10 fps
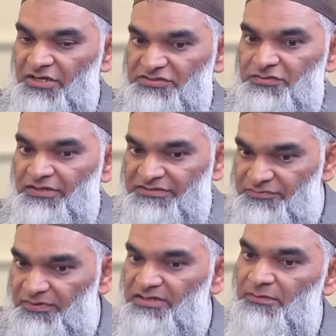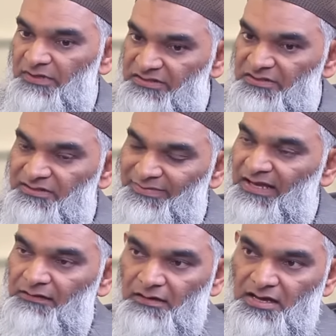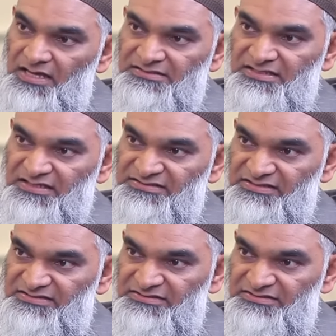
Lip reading: So it's really within the battle context.